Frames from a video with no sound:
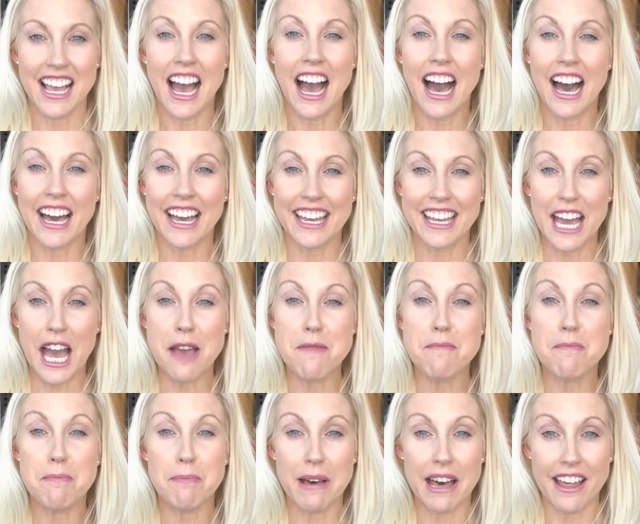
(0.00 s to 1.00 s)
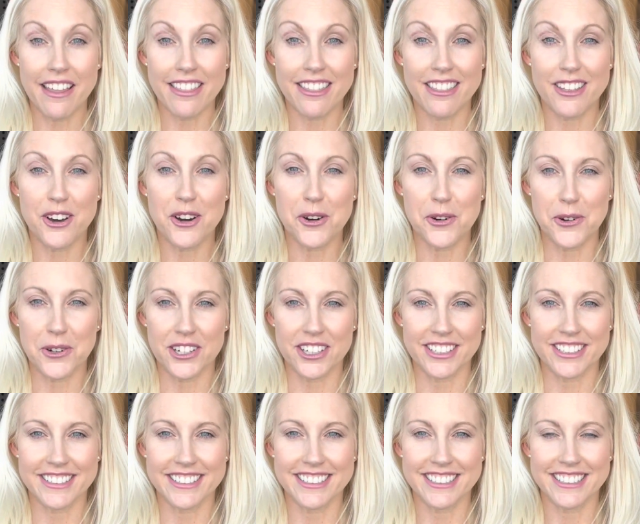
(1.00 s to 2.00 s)
Hi, I'm Beth
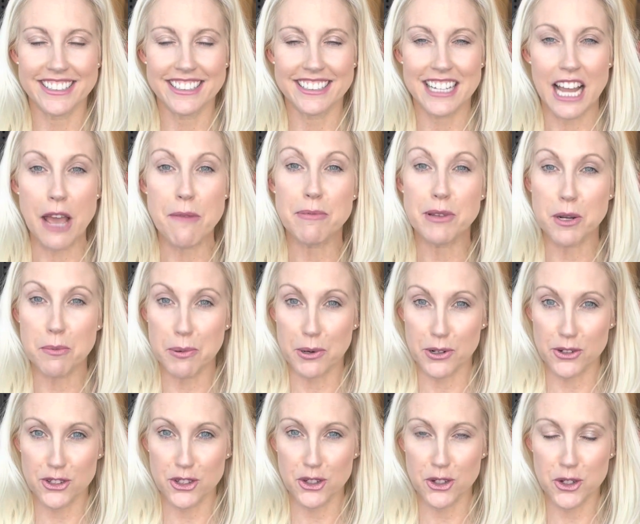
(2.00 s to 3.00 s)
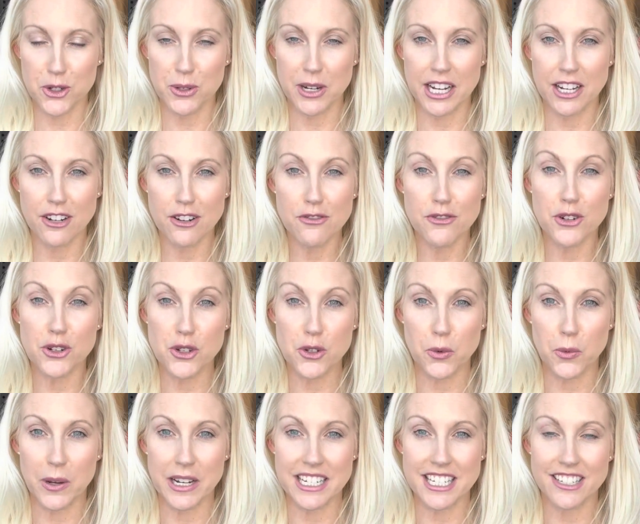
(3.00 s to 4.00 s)
Horn. I've been a personal trainer for
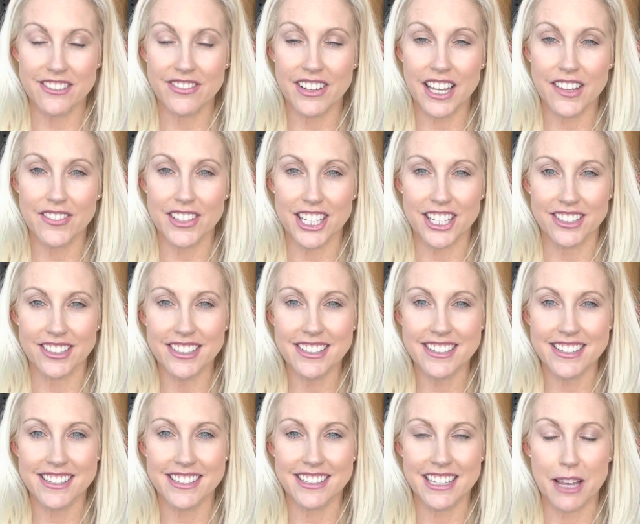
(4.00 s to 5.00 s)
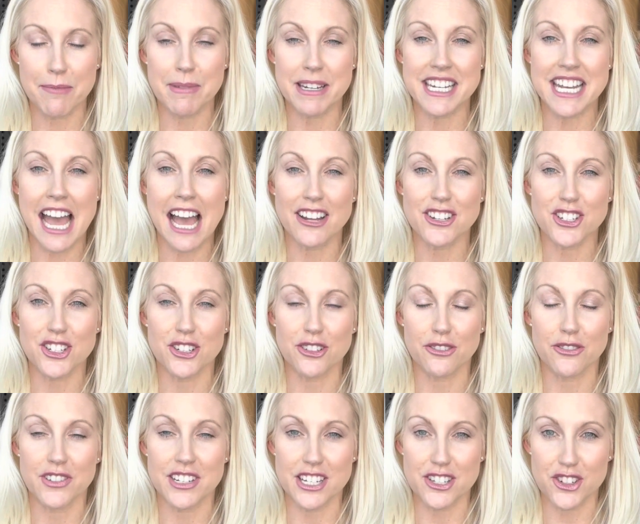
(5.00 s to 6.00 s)
25 years. I'm a national
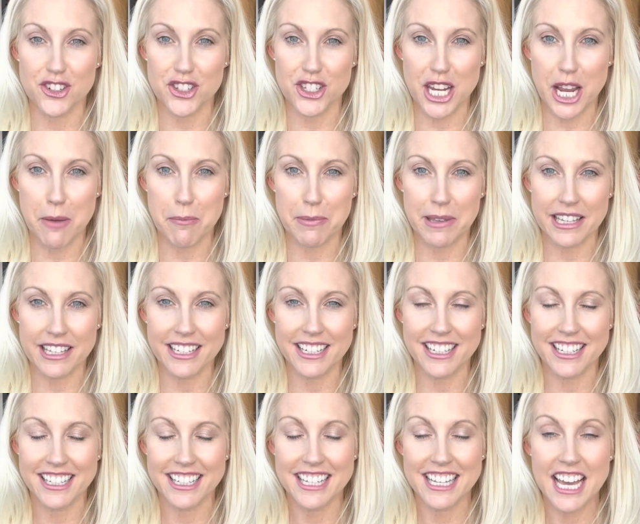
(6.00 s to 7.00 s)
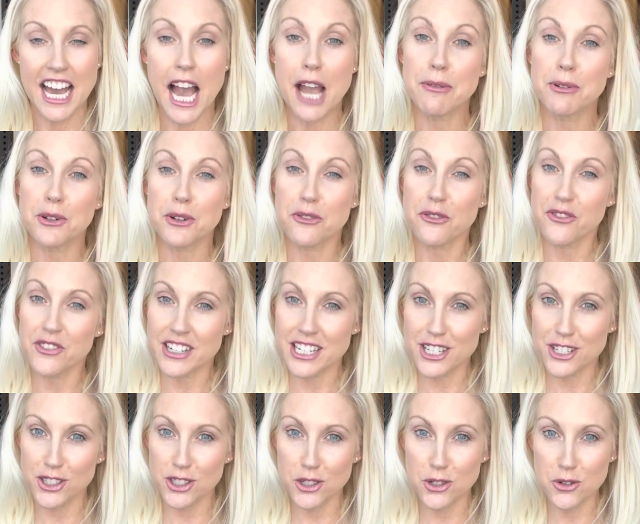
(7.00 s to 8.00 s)
fitness champion. I wrote a
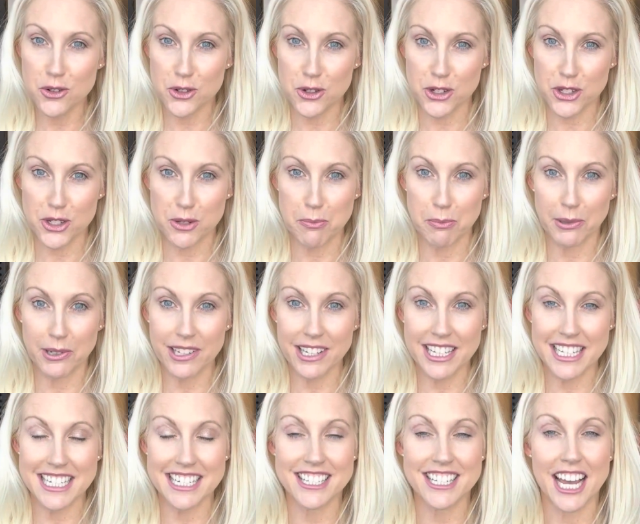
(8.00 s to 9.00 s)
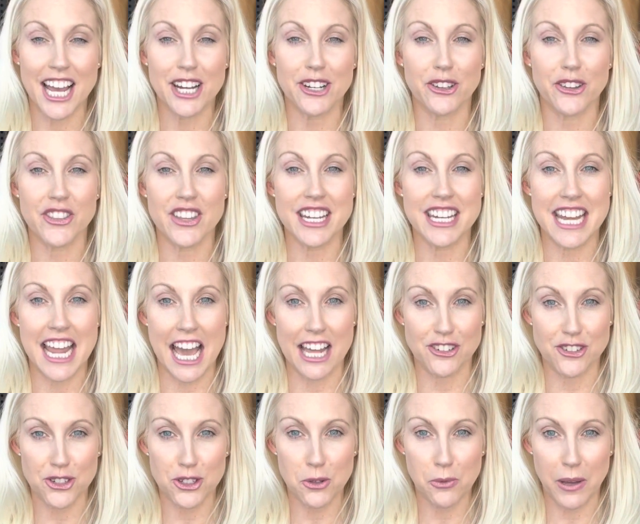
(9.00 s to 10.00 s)
fitness and nutrition book entitled The
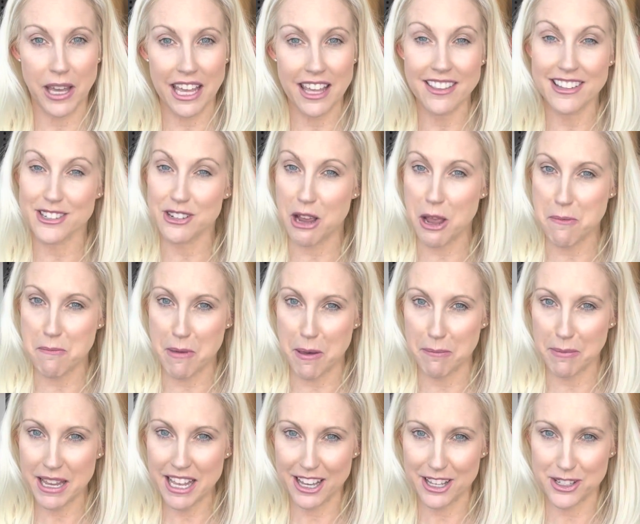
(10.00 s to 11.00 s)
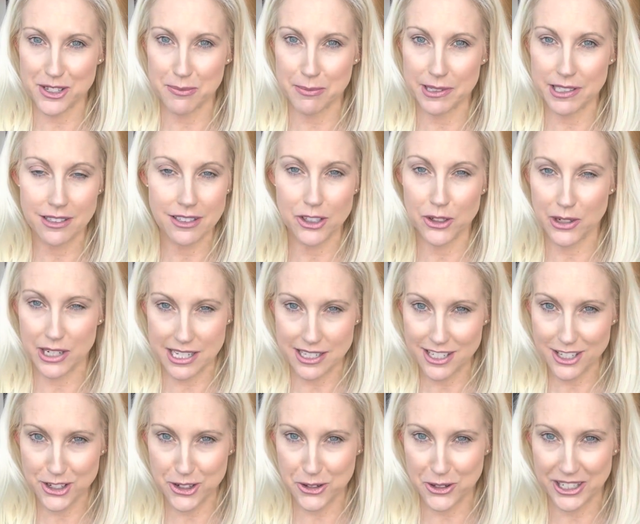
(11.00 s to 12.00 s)
Natural Way. That's how I met my husband, crazy
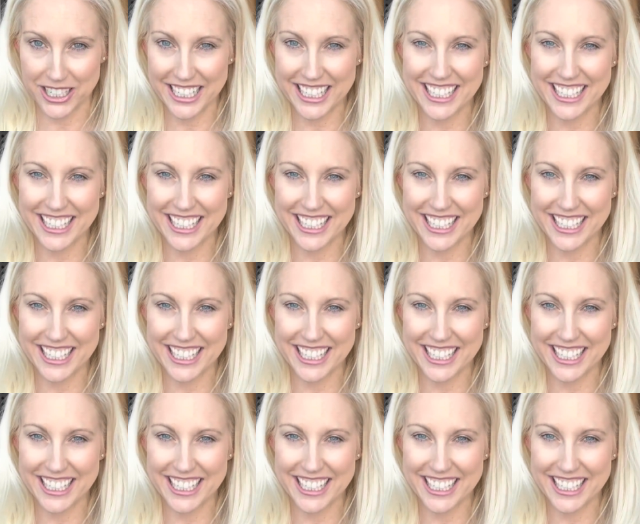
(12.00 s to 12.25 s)
story.